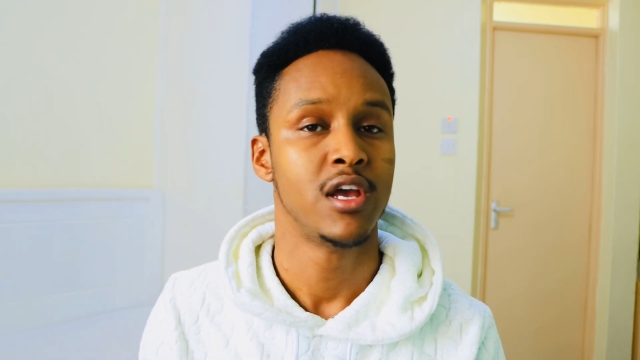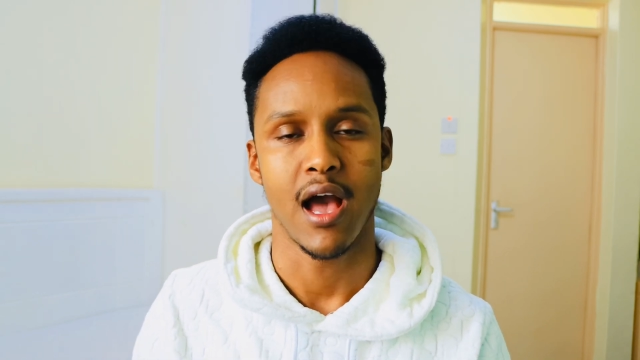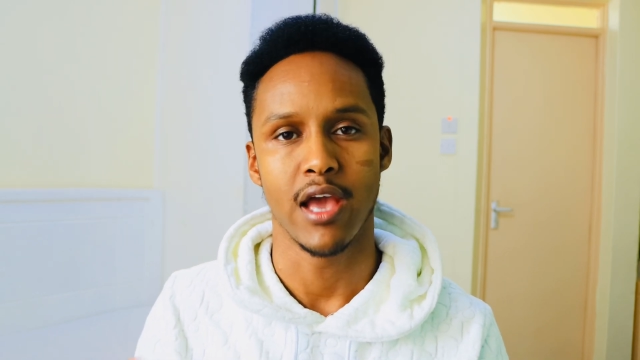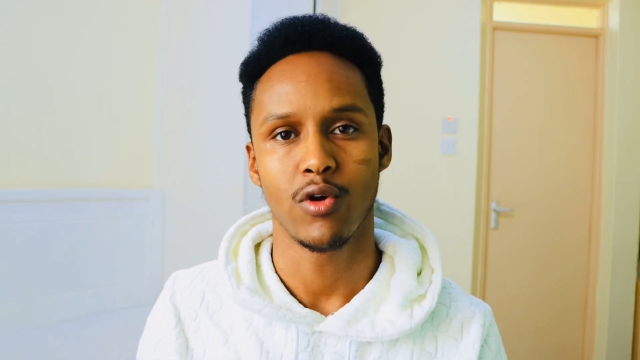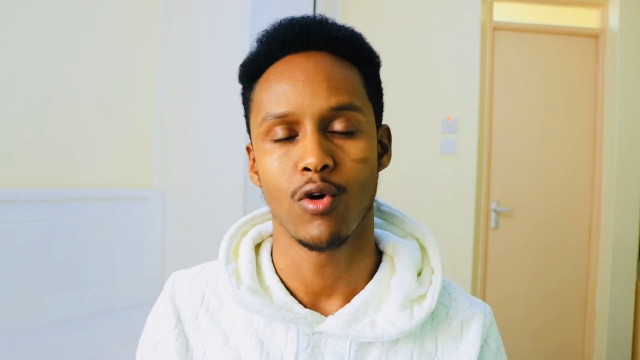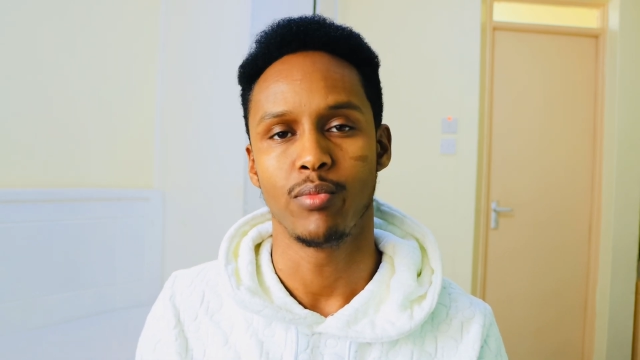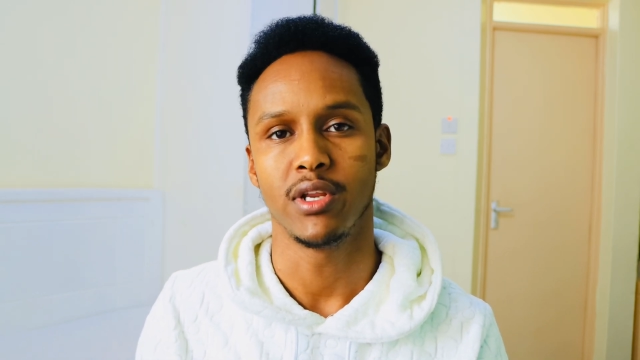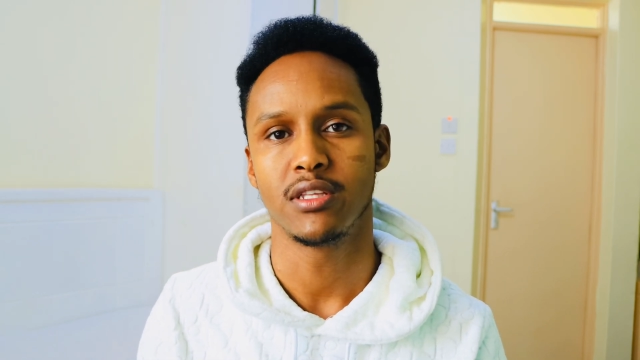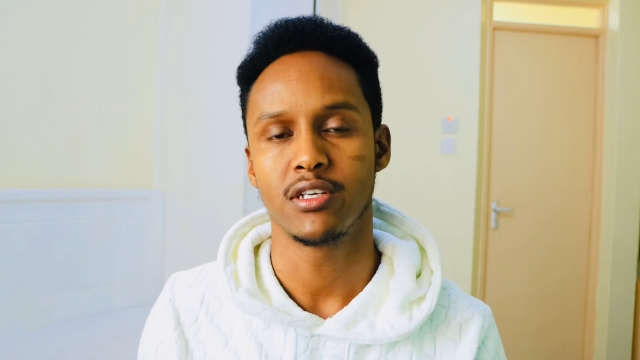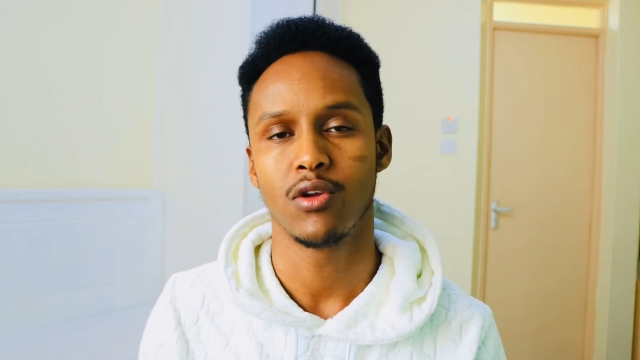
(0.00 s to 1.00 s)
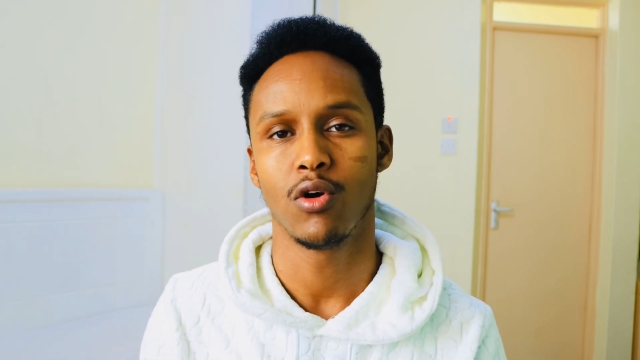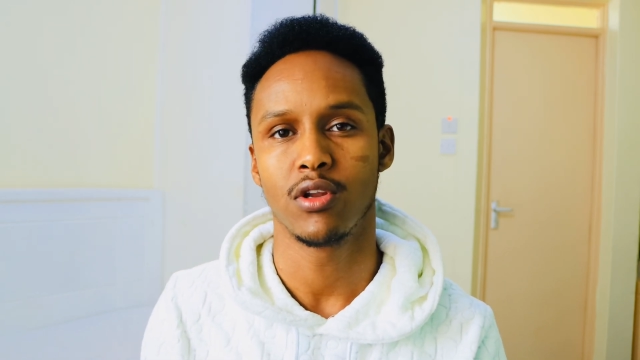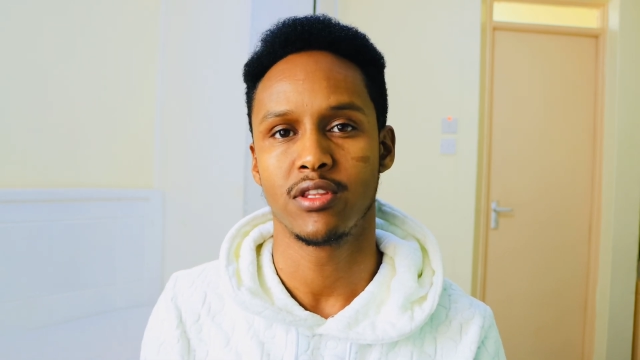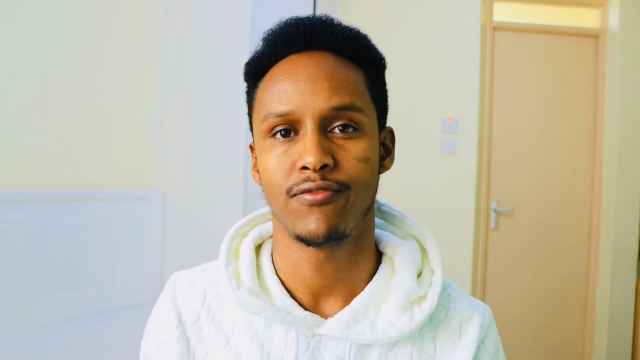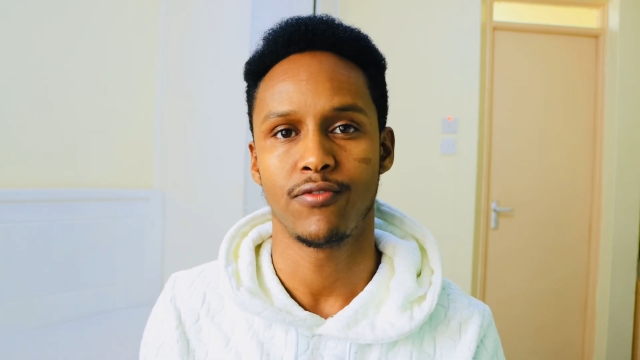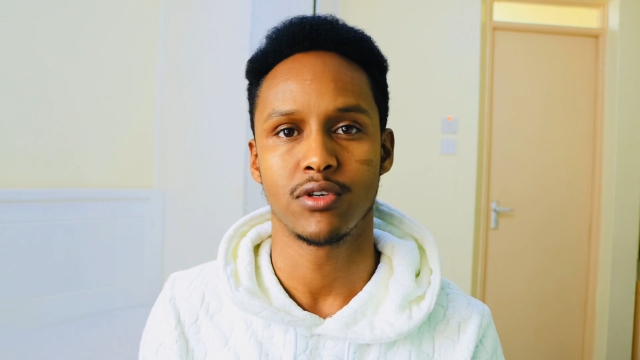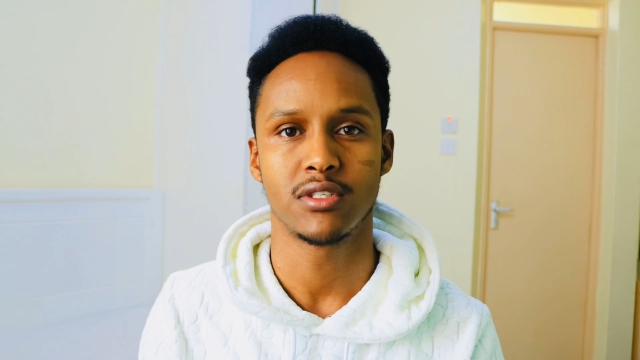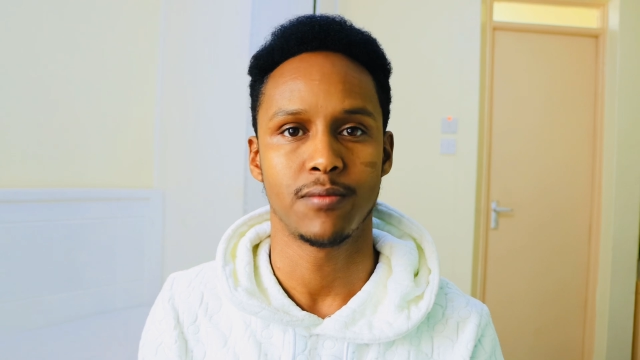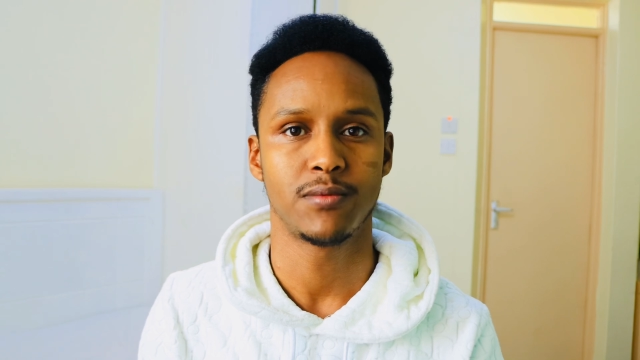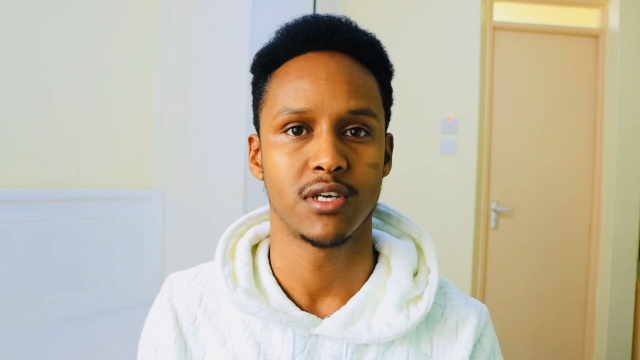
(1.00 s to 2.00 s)
I completed all the 4
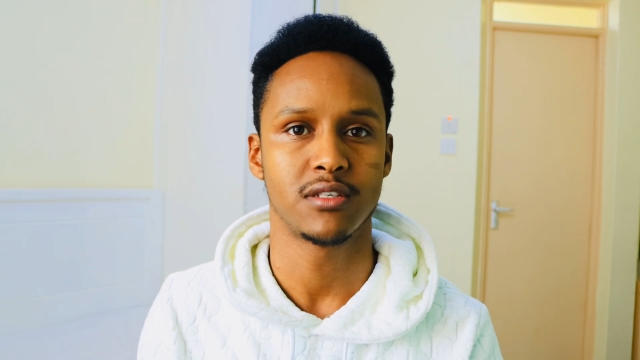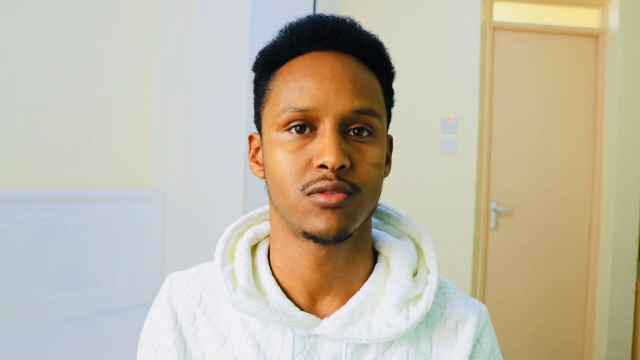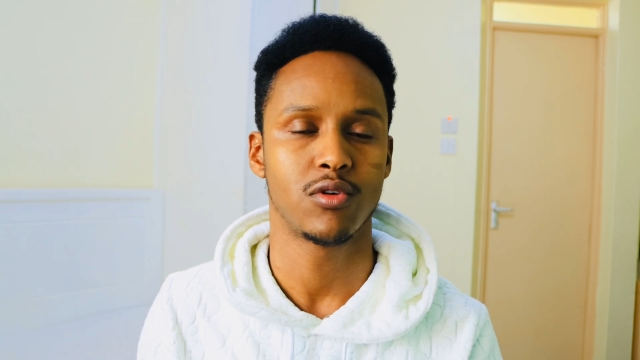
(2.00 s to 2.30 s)
self-test